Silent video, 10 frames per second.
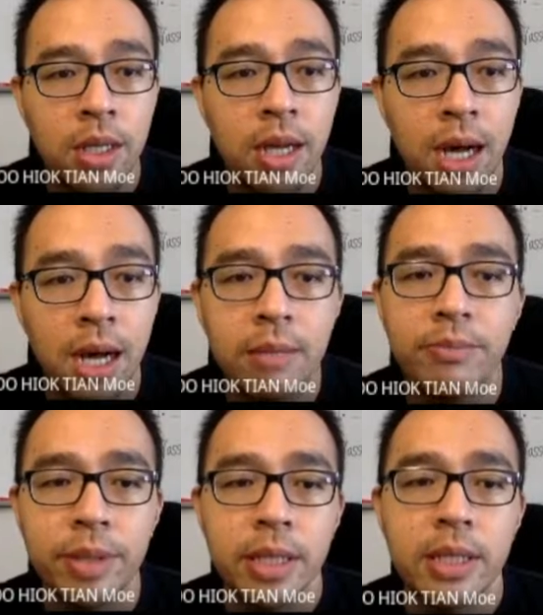the
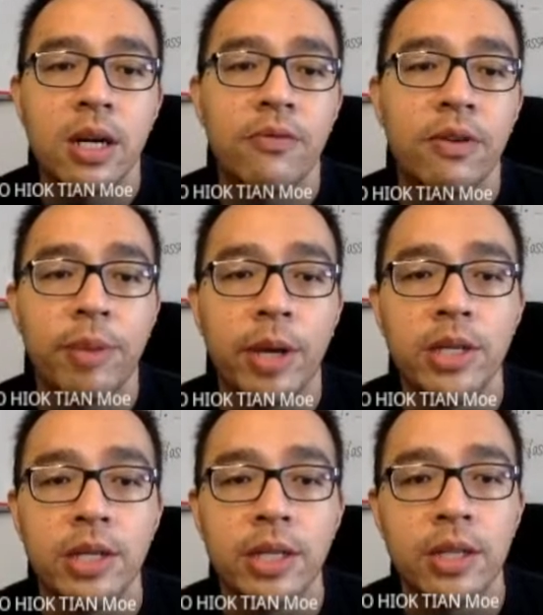heartbeats of a
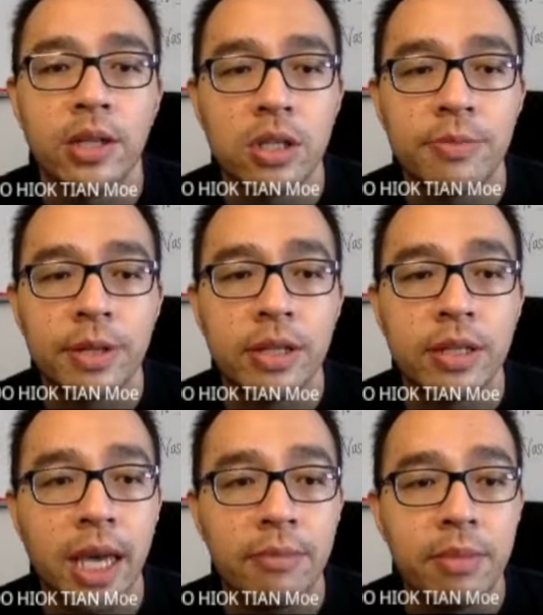patient in a hospital
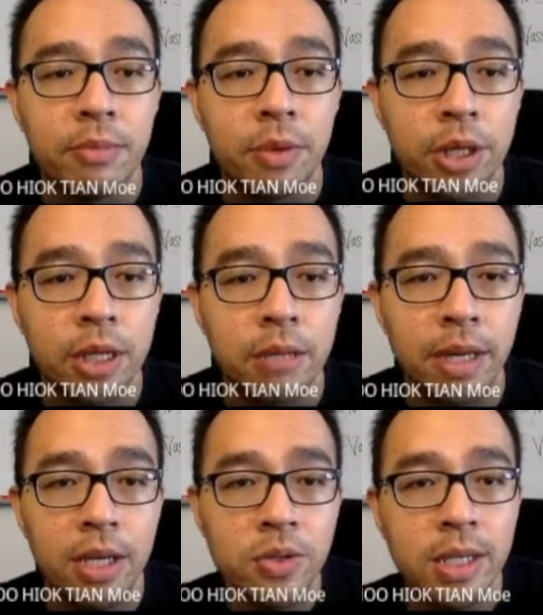can be monitored by
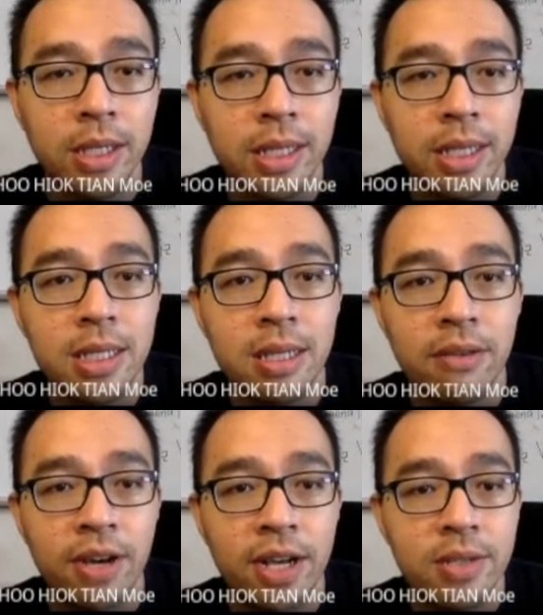using this
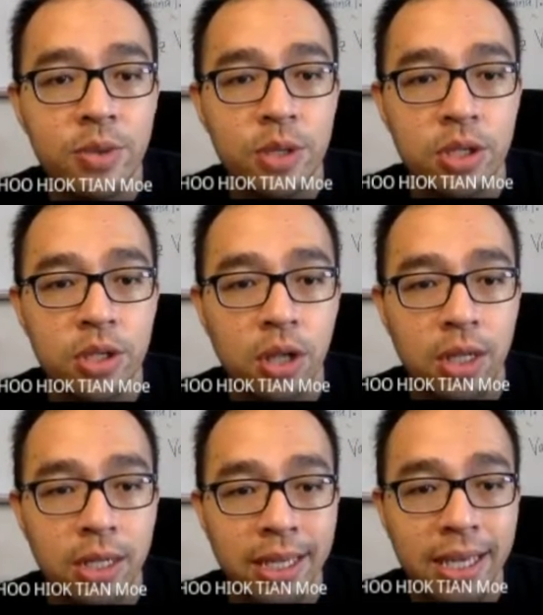device, which is called
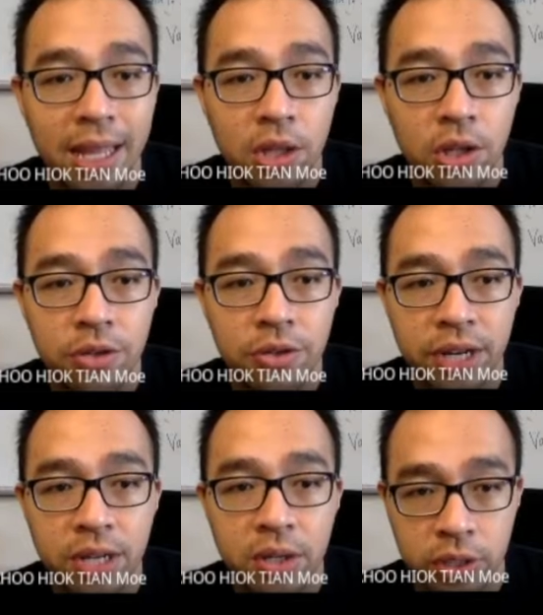a cathode
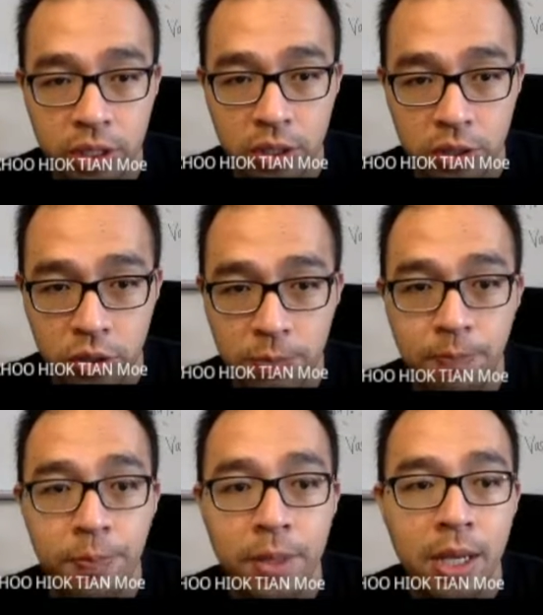ray oscilloscope.
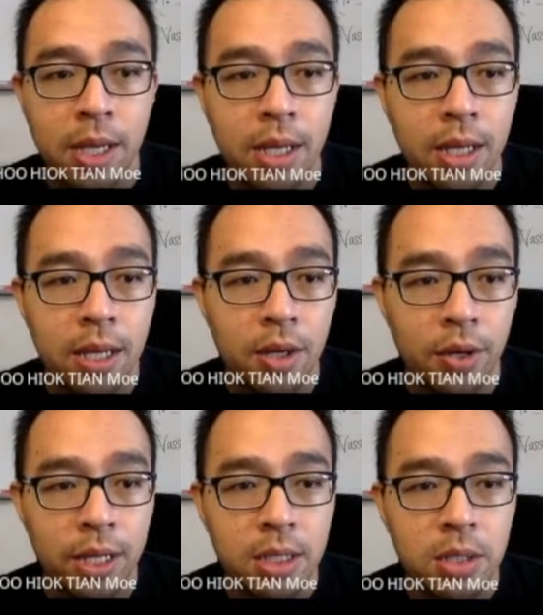
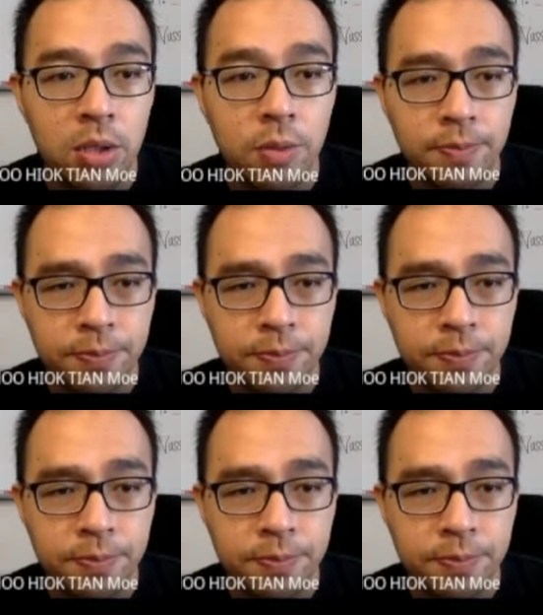Okay, so